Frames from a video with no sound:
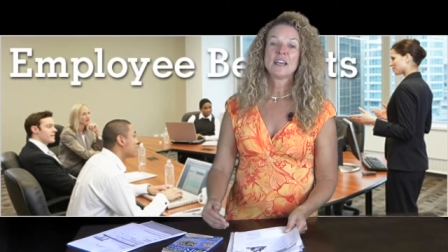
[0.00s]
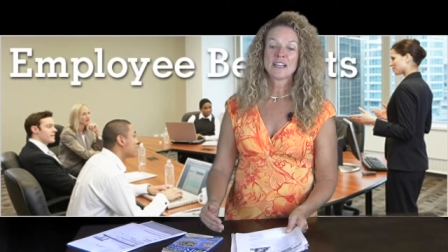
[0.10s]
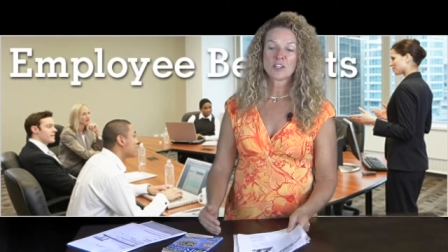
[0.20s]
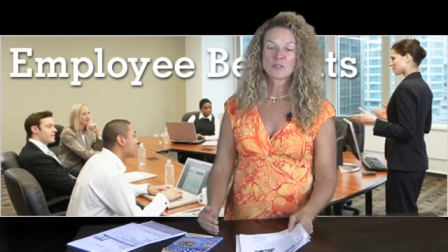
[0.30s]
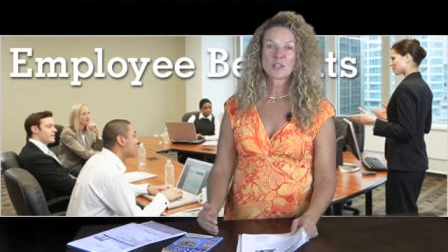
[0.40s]

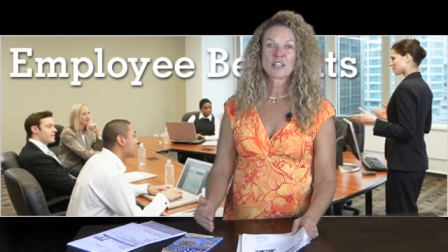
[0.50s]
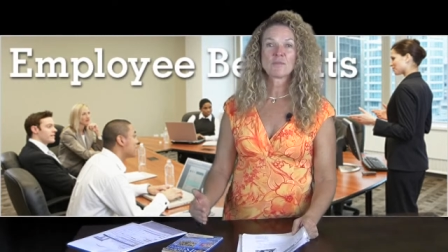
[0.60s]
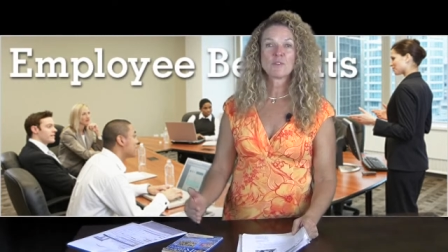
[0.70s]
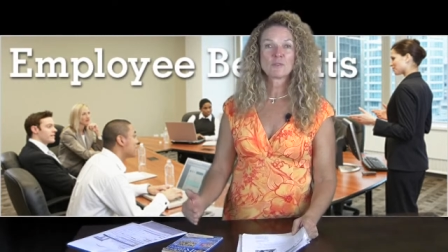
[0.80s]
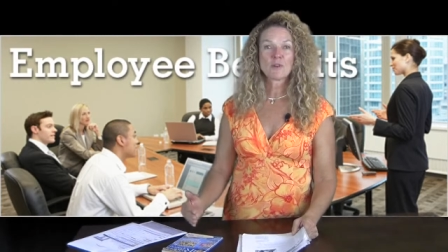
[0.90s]
It goes on
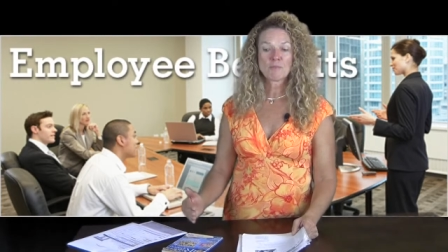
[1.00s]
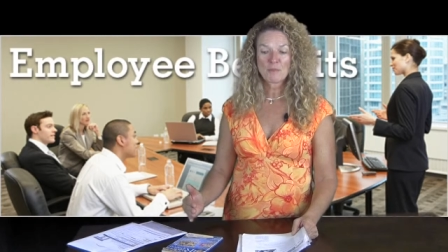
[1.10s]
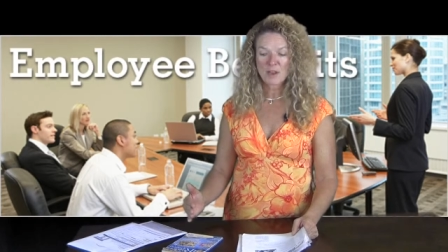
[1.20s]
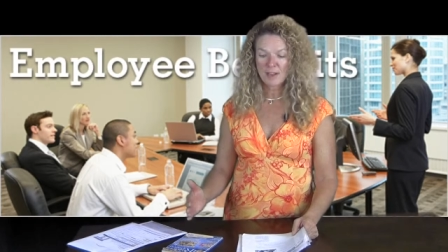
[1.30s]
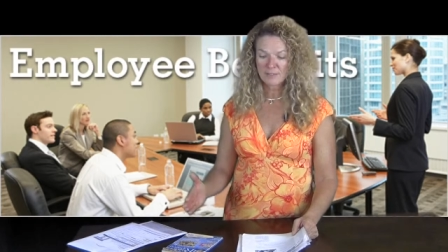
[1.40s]

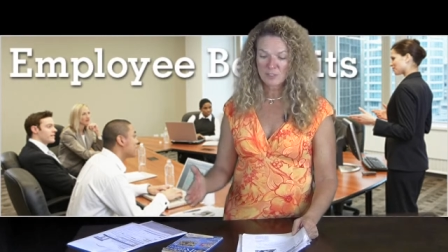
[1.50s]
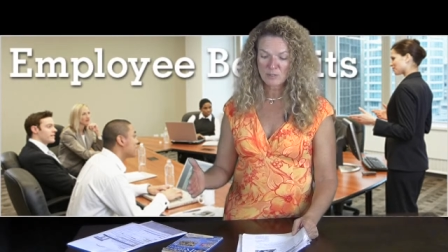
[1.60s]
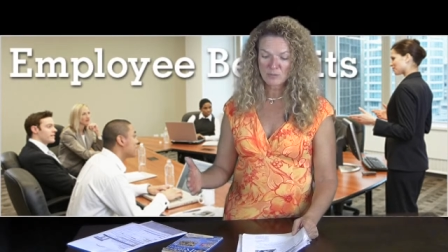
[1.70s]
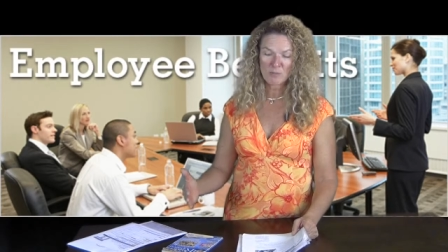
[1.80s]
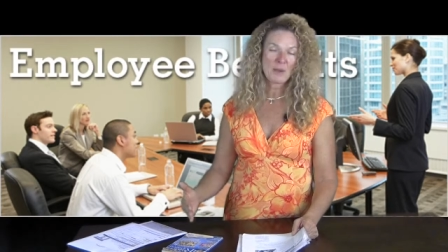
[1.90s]

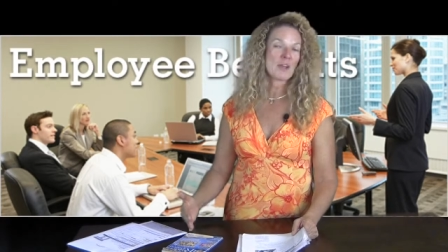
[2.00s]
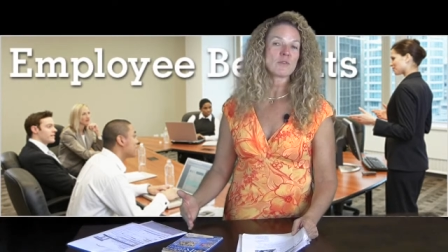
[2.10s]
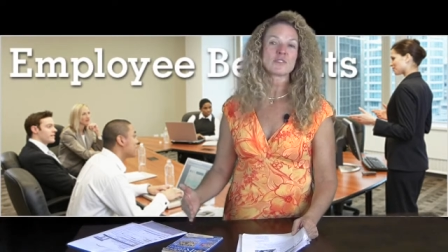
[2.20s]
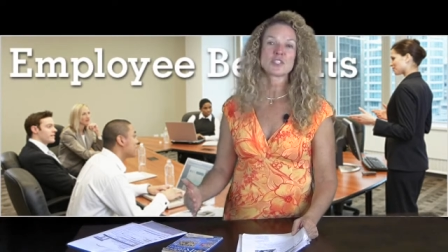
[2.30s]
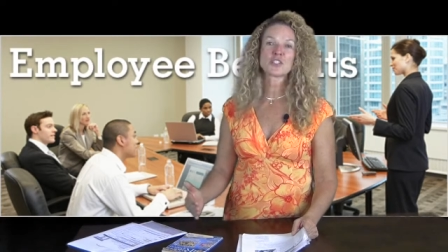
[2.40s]
goes from
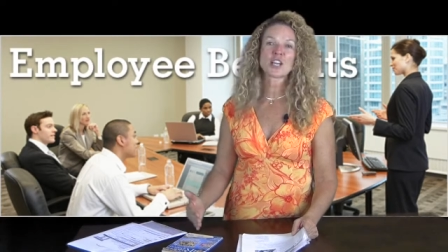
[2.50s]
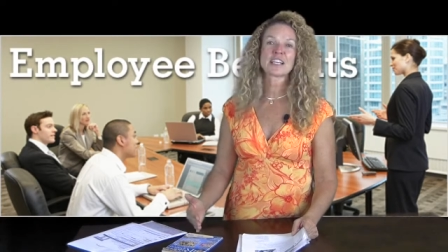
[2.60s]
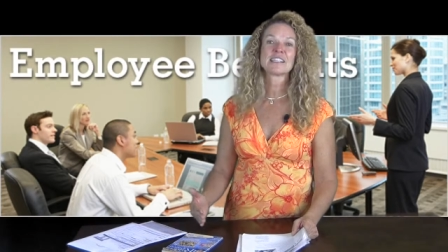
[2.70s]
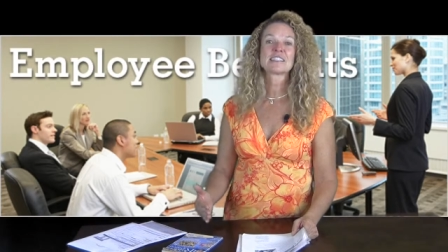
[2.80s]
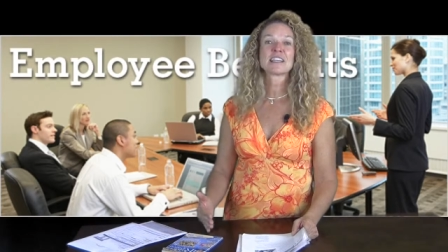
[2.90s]
payroll to
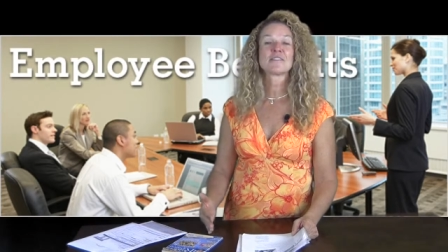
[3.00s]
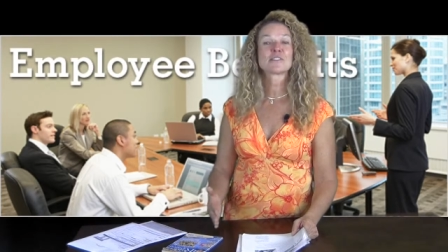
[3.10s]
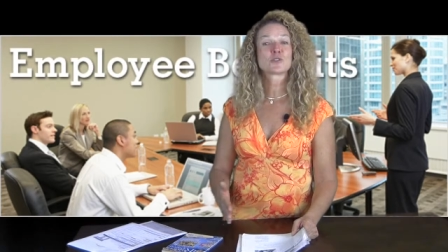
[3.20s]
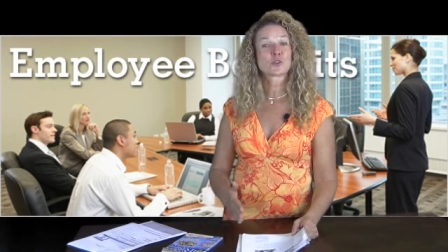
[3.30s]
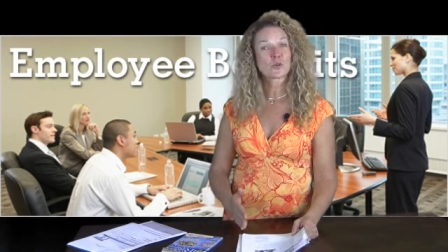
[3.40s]
checking,
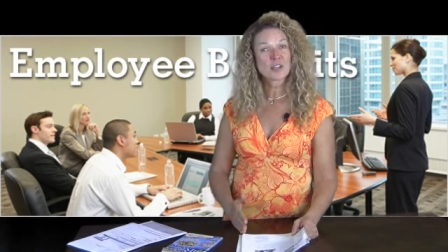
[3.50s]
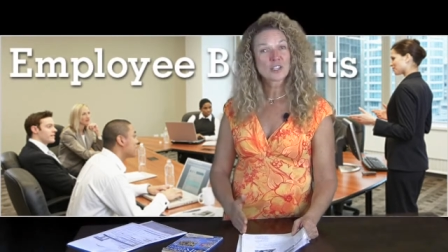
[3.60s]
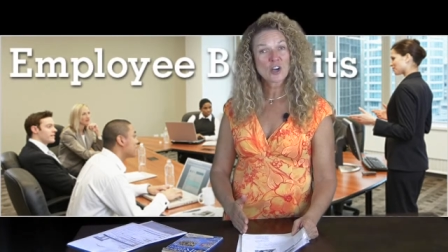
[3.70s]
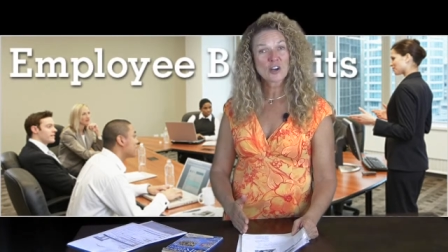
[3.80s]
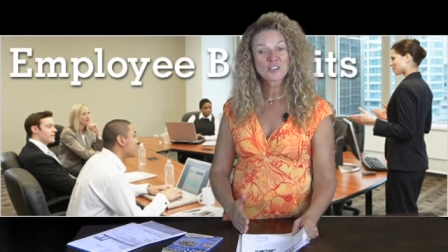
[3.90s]
savings, or a
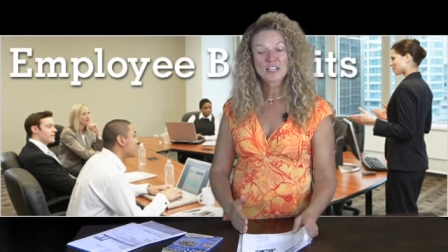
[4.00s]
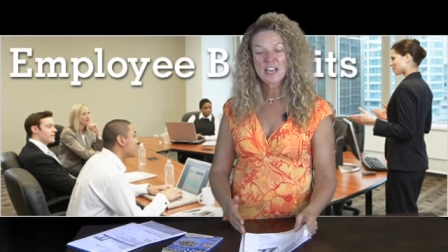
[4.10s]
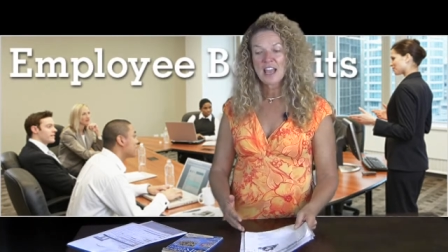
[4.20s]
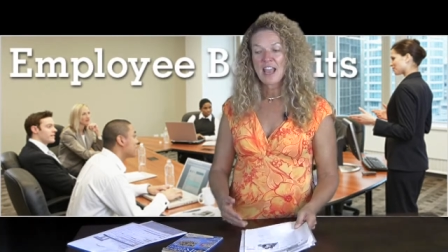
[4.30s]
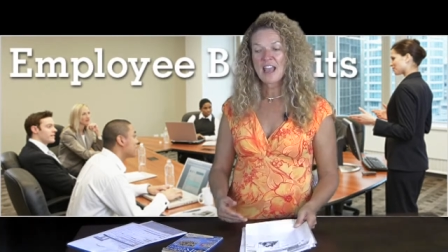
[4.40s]
credit card,
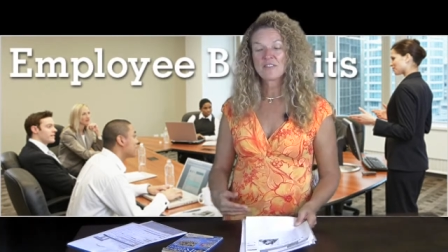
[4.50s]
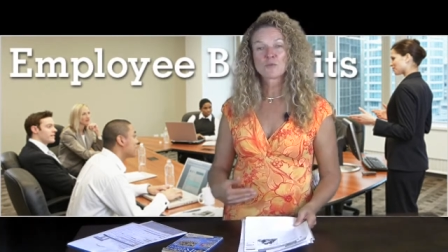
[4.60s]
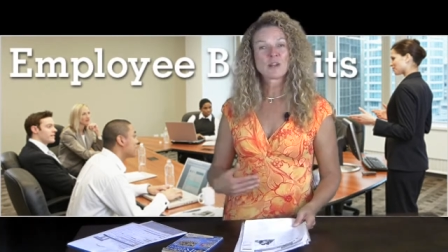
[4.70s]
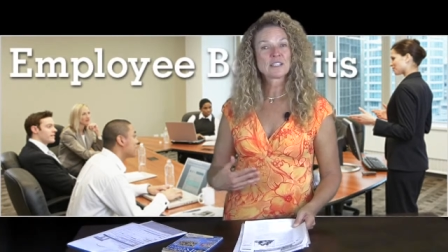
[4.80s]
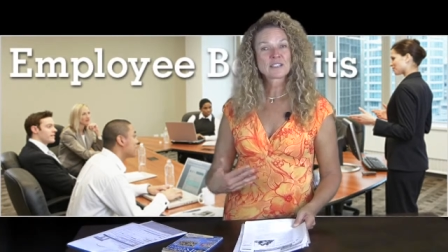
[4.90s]
and the
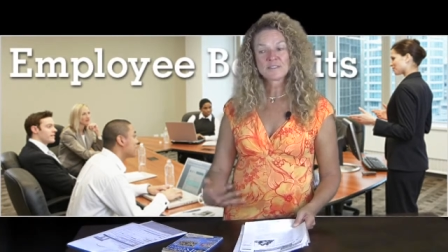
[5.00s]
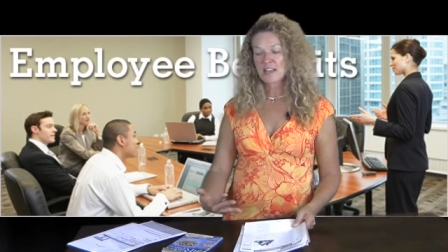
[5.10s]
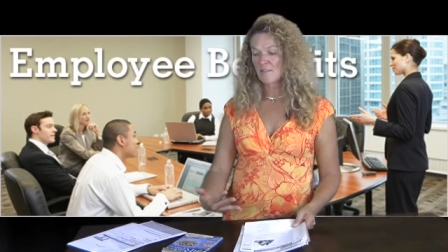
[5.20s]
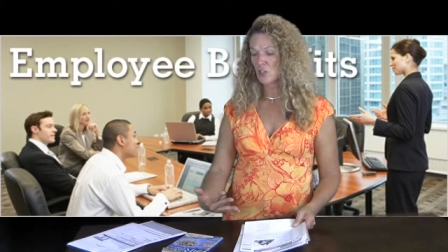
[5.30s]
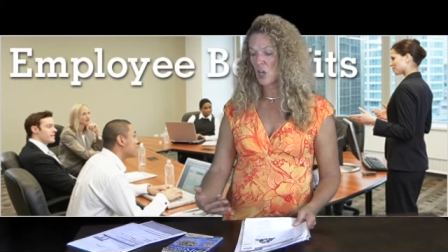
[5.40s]
rates have
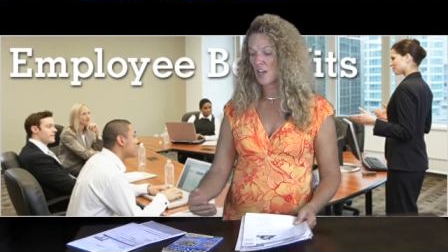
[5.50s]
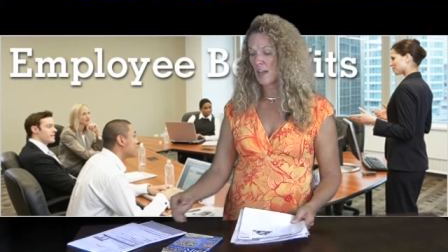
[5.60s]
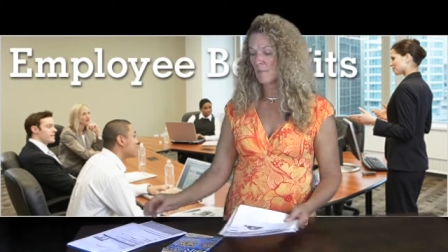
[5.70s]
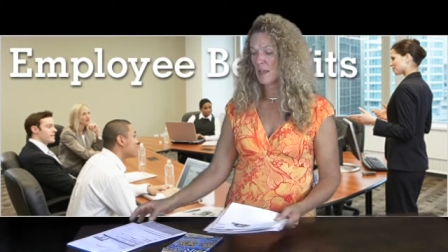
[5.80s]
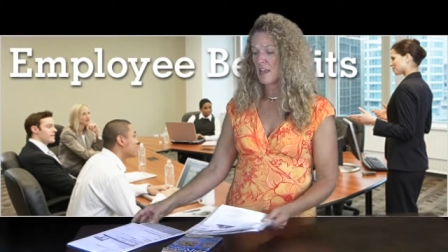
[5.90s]
never gone
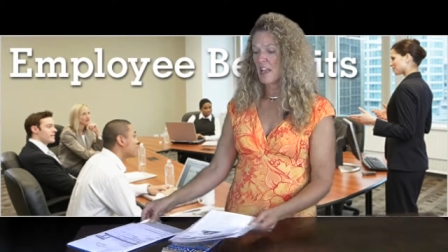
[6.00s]
up.